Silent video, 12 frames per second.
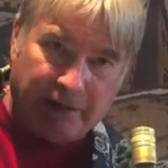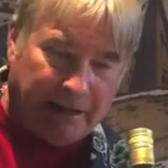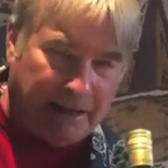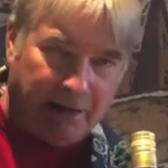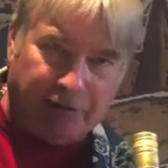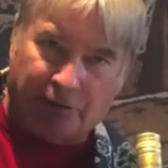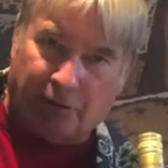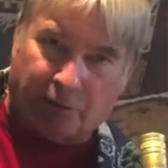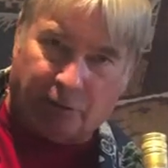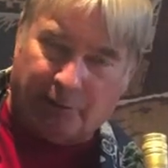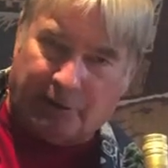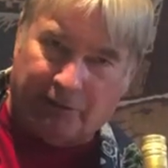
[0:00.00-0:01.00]
Excellent
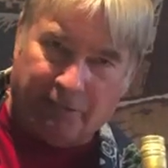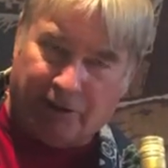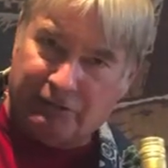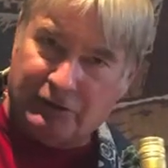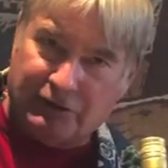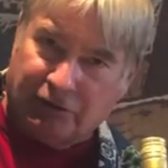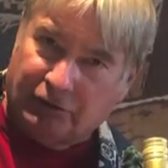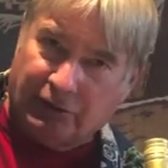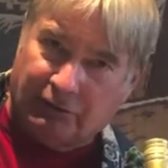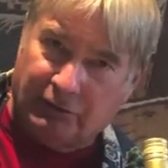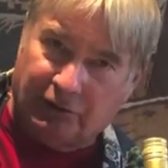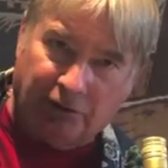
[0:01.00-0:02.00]
rum. I've just
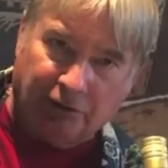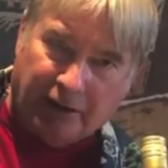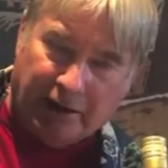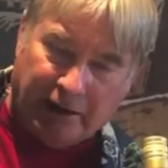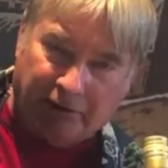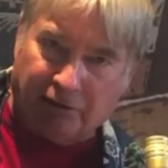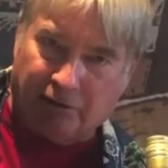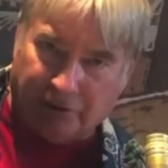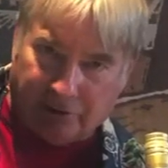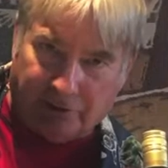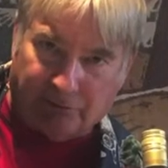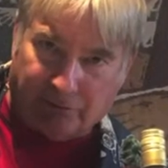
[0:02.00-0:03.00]
discovered this. It's an
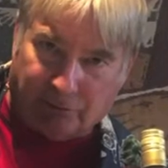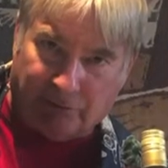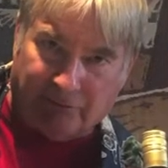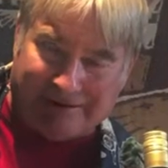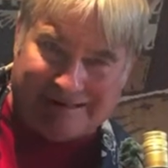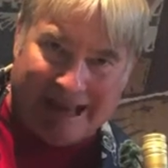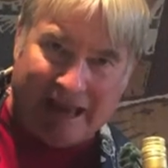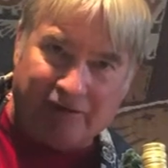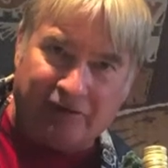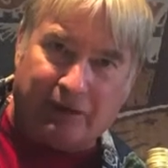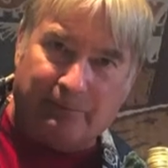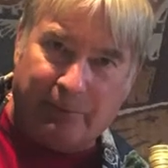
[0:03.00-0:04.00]
excellent rum.
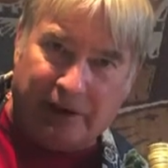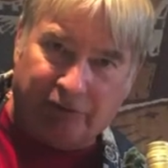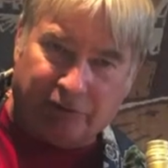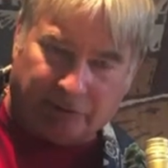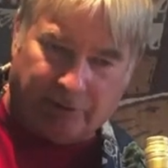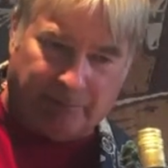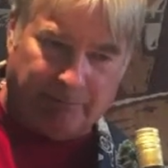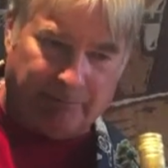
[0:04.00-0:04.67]
Fantastic base rum.